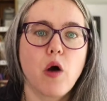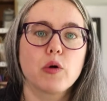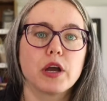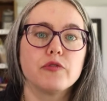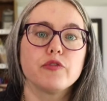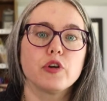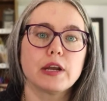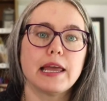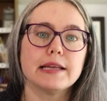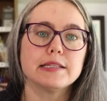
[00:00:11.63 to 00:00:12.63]

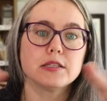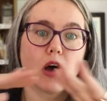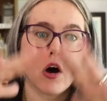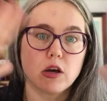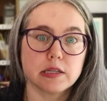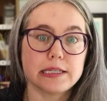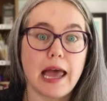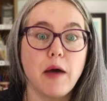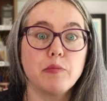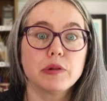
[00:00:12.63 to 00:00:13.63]
ConvertKit's
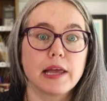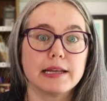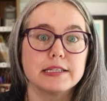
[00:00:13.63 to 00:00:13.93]
template